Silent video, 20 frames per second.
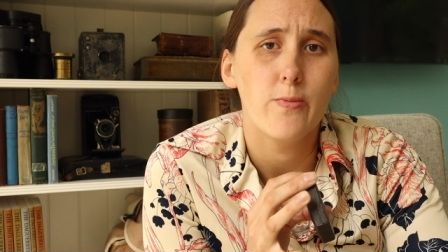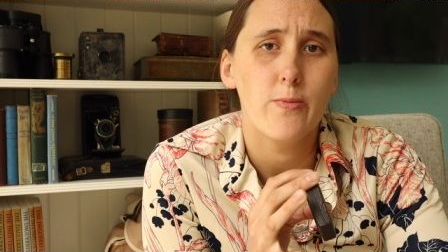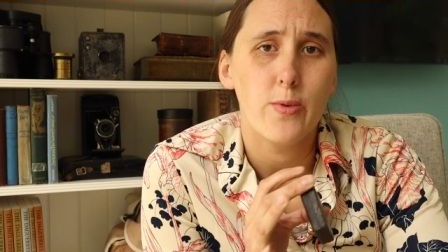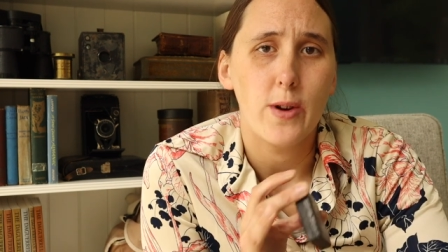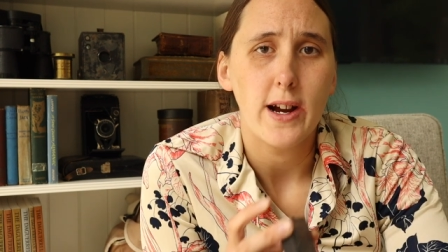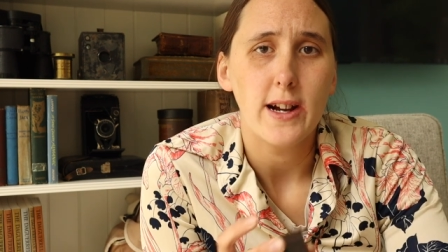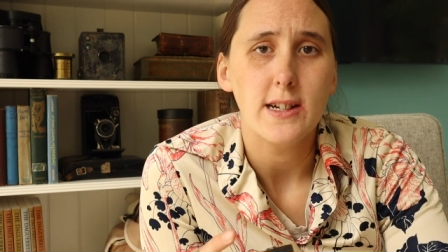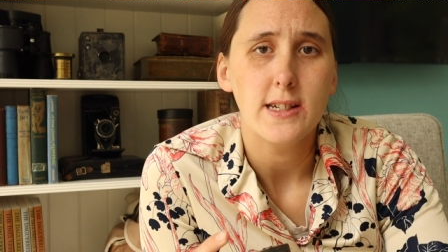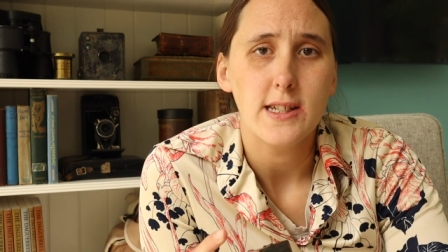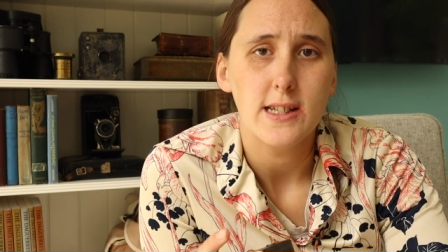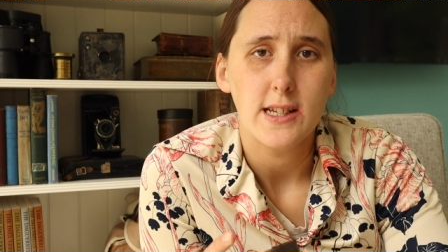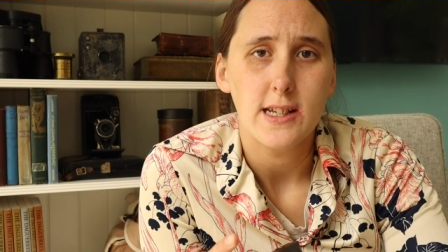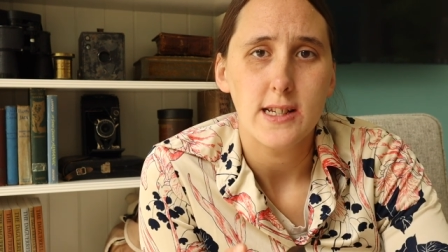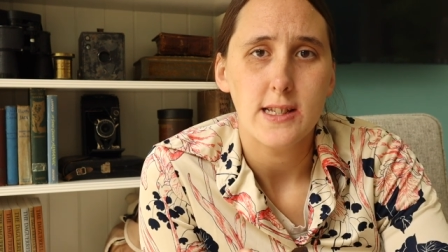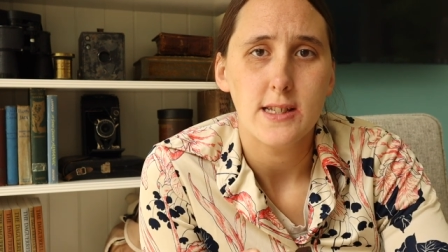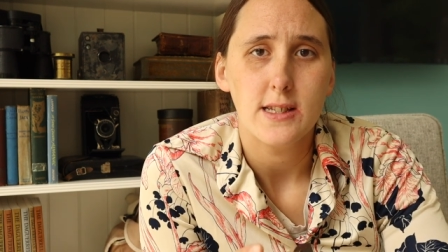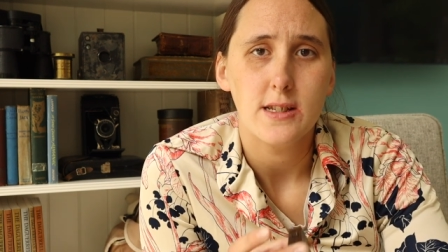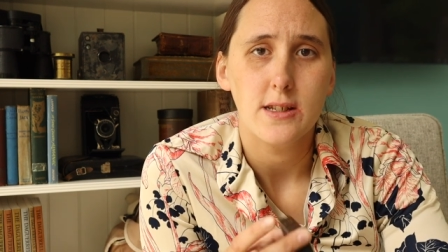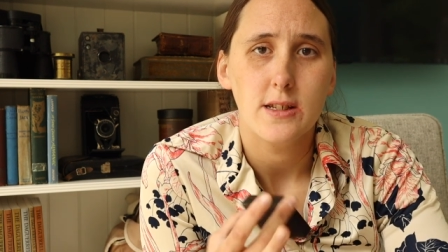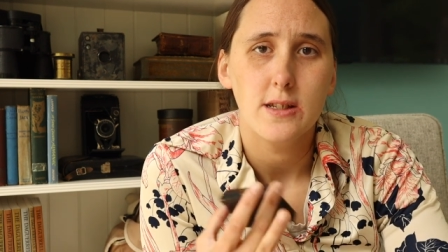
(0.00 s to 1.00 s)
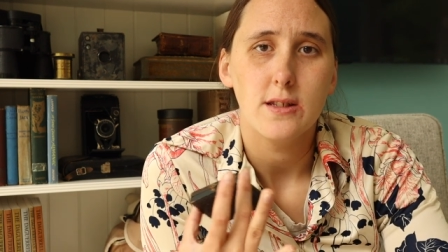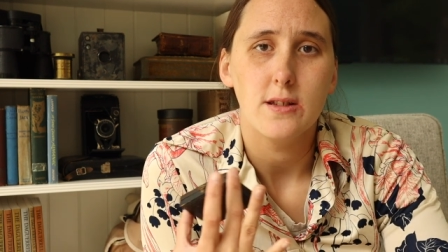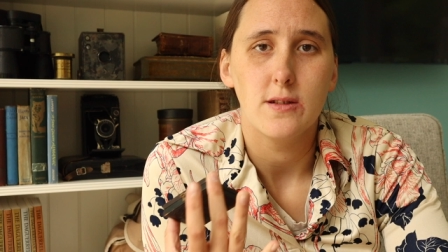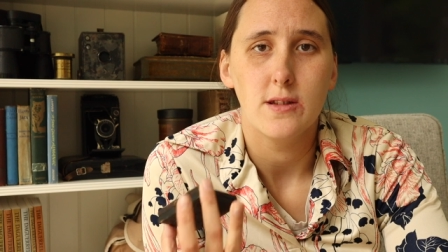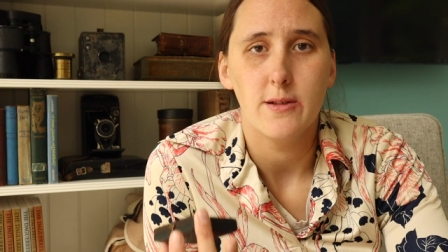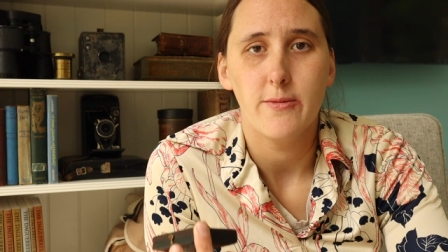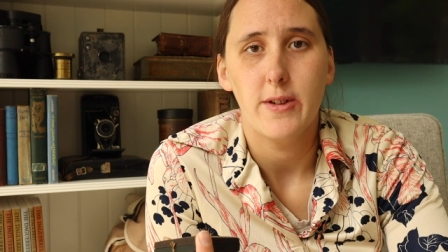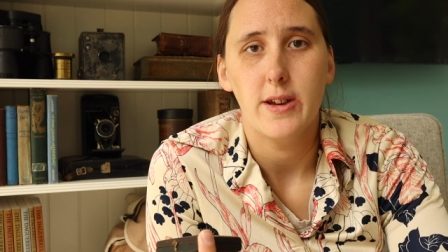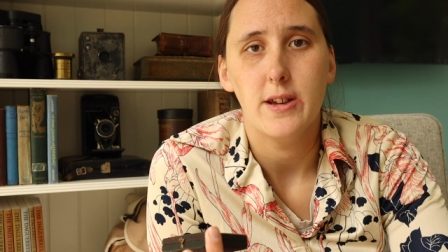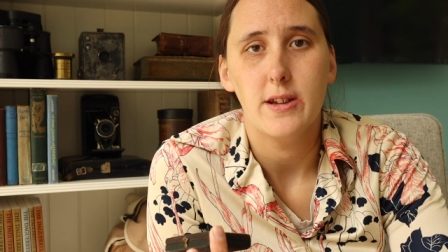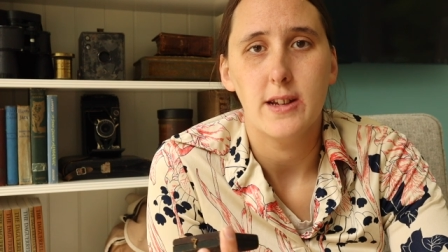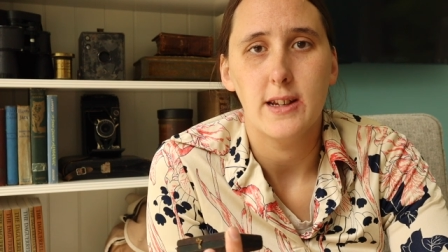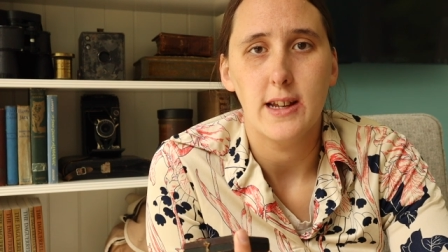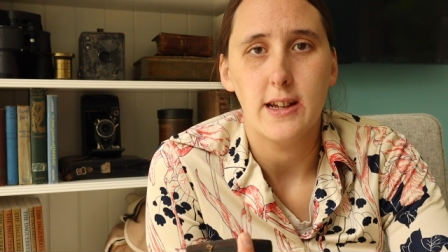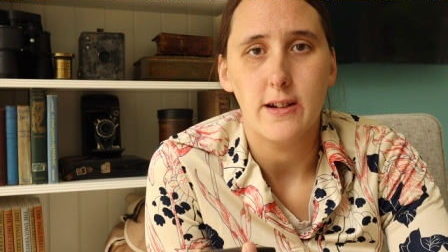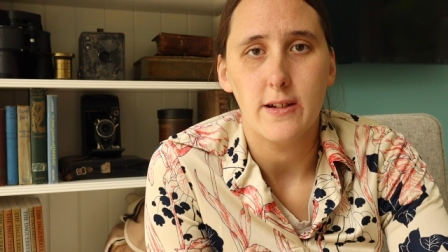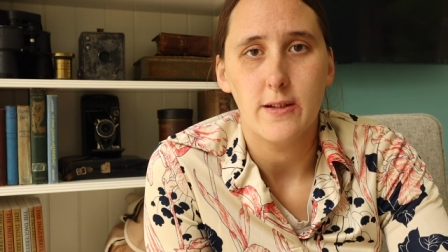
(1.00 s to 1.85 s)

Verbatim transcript: Prior to this, the only way you could get